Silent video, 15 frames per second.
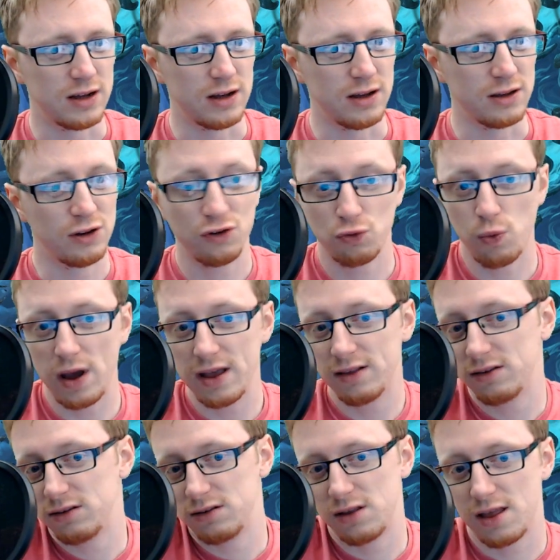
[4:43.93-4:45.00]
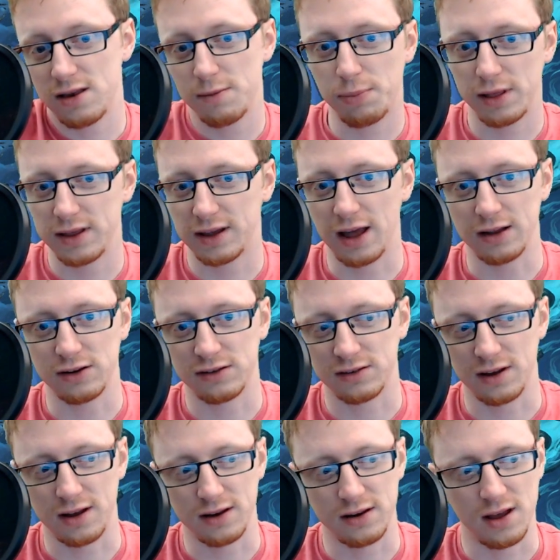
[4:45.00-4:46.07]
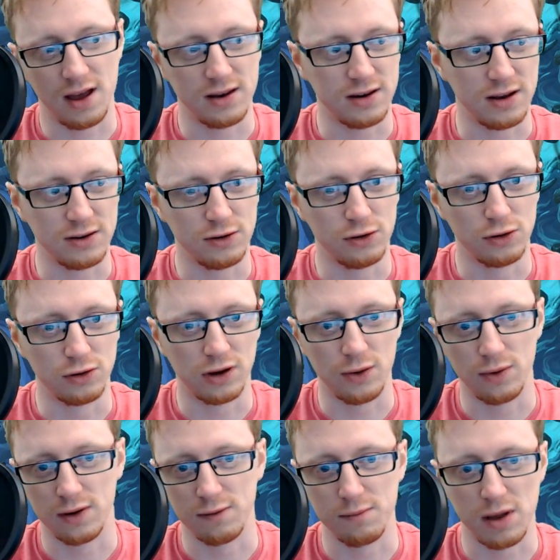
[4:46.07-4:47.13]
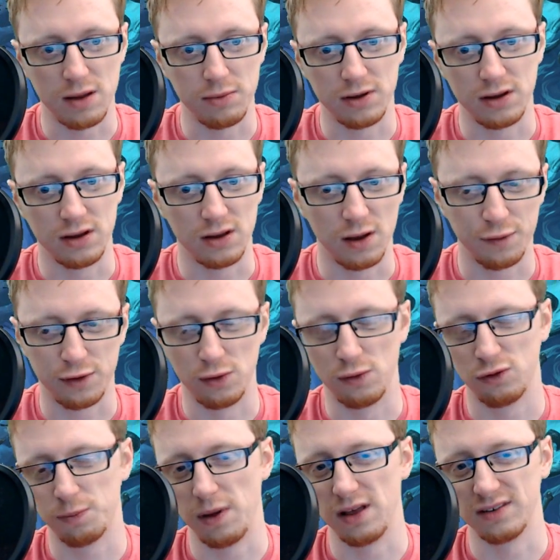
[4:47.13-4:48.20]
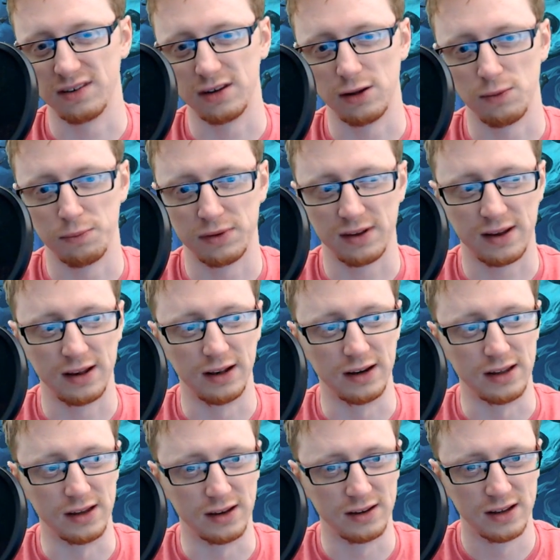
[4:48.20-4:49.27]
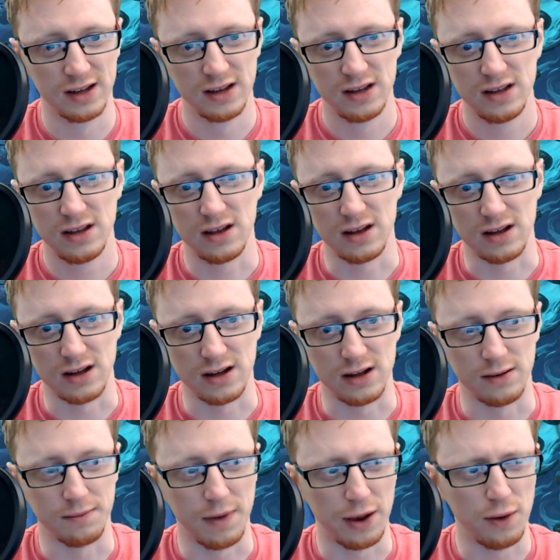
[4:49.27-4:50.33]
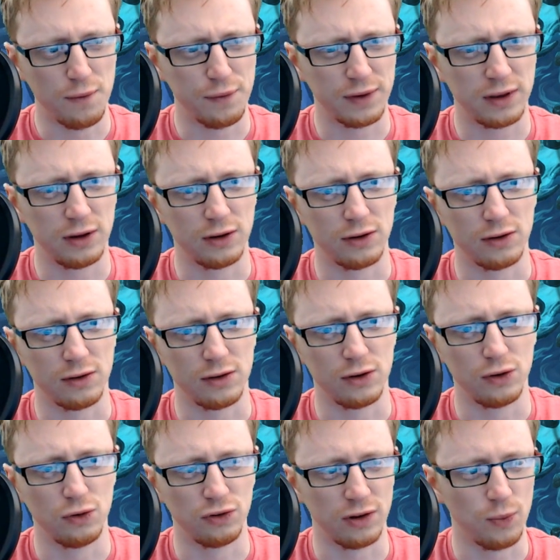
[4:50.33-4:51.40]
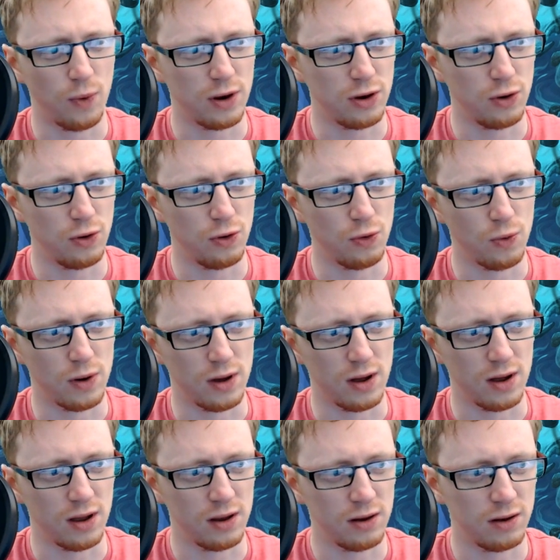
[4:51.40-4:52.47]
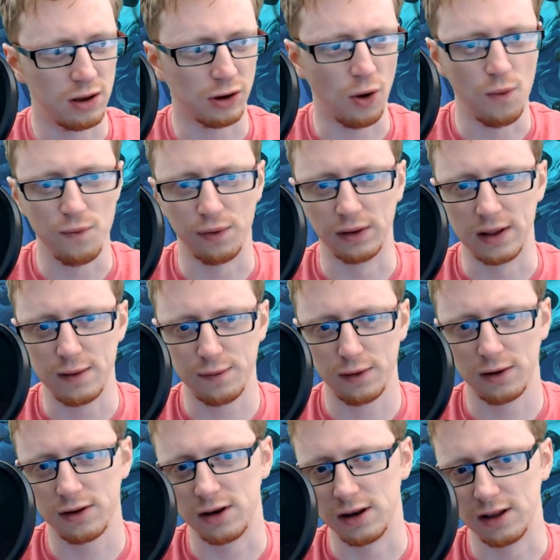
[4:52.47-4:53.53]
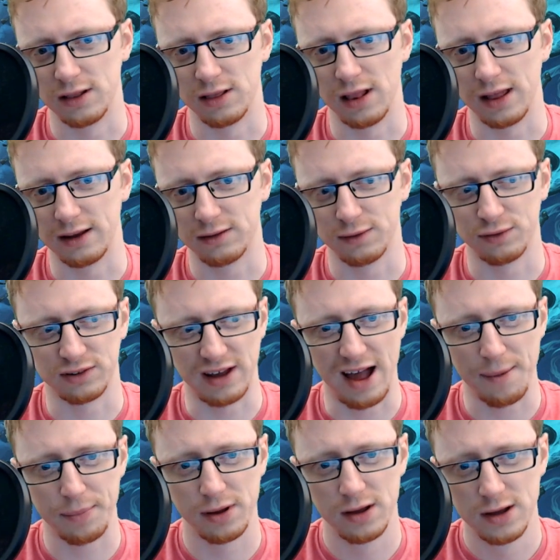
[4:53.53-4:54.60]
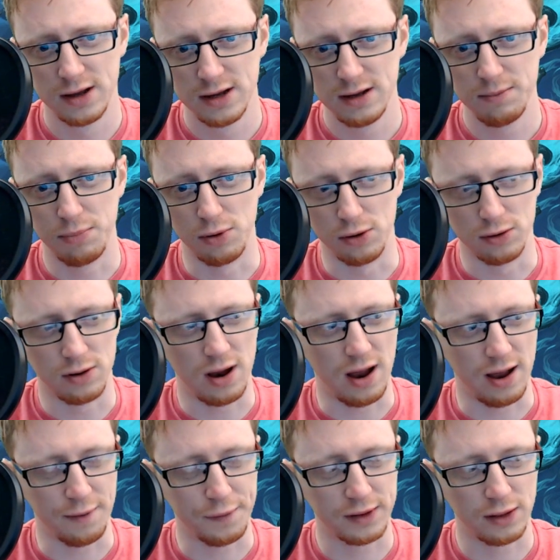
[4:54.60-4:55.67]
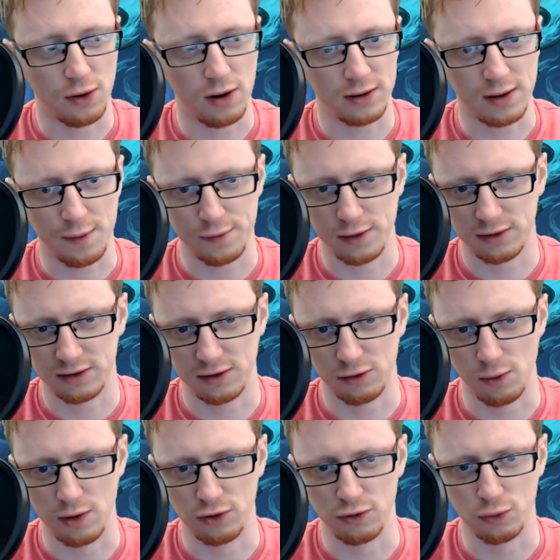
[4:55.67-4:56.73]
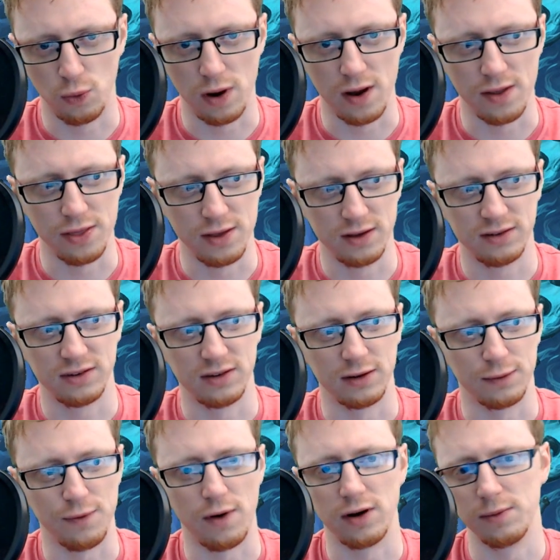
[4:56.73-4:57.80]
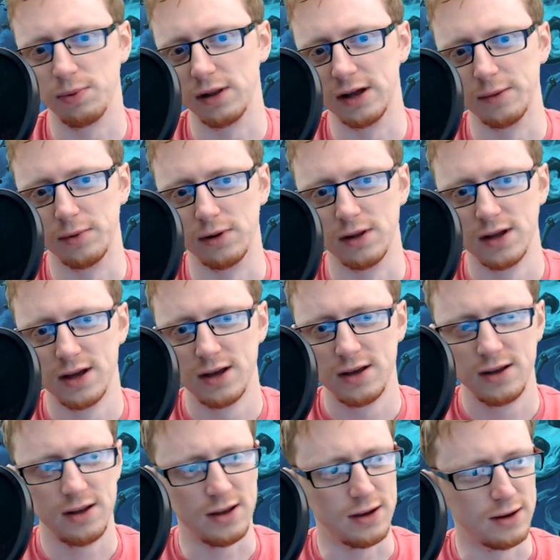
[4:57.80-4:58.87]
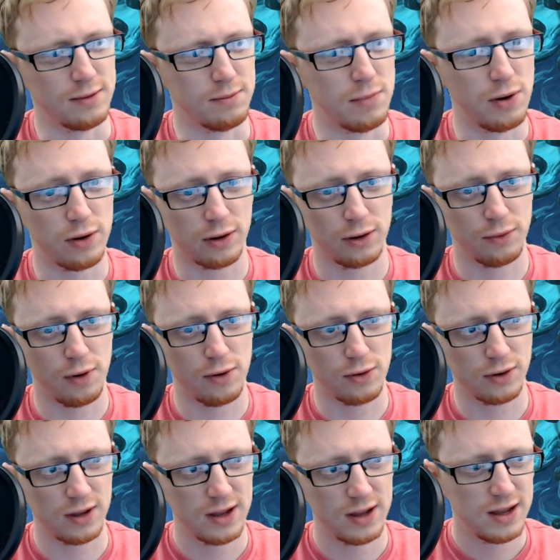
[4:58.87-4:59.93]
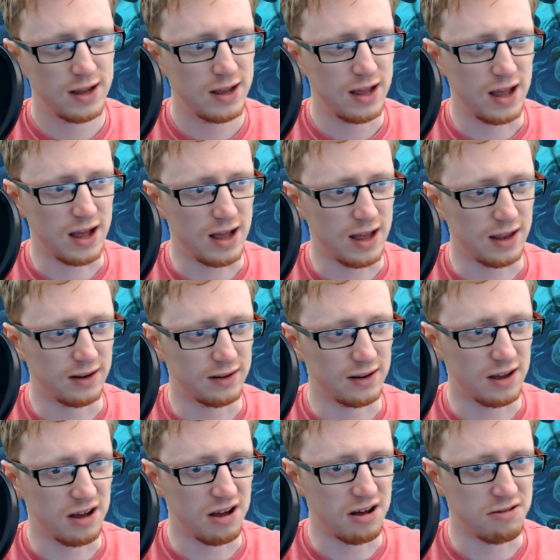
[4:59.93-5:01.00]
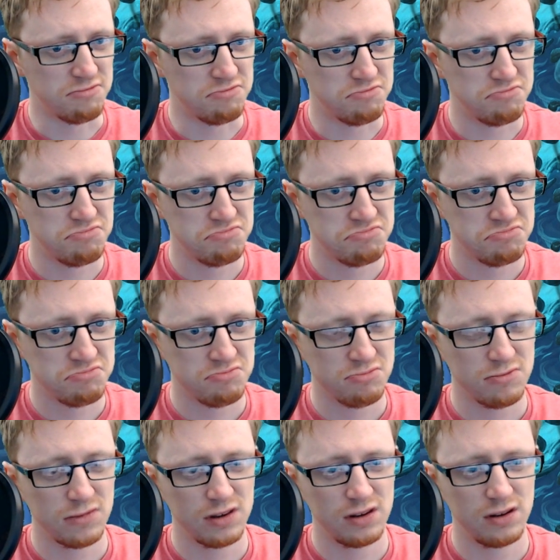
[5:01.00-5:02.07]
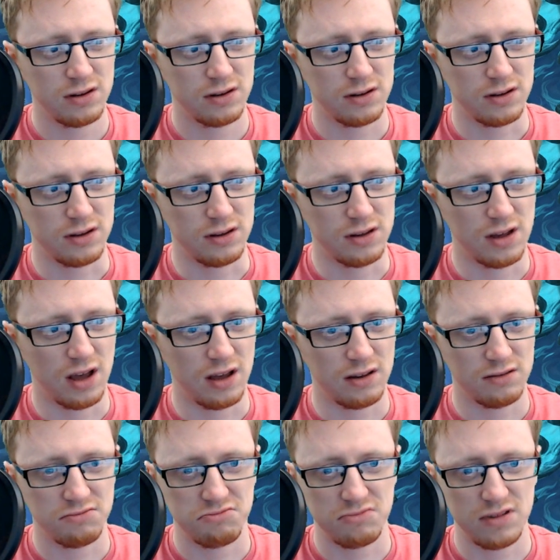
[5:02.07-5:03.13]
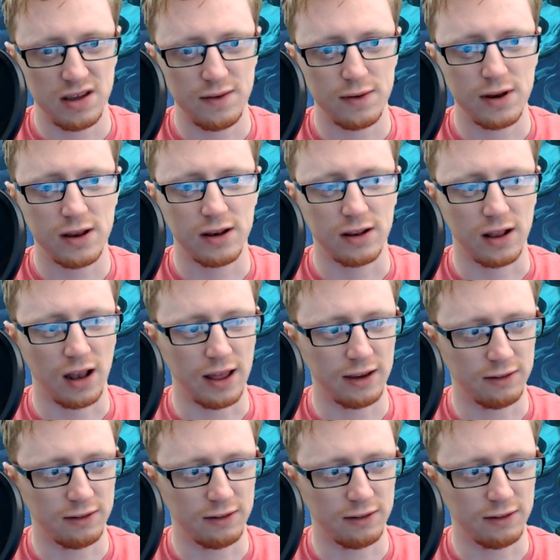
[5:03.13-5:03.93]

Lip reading: you just wait, then you play your Gadgetzan, and then you get rid of maybe a few spells that you don't particularly need. I don't think you'd use it when you are going for lethal and you need the likes of Sap, but I think there are definite situations where this is very playable in Miracle Rogue, and yeah, even in the likes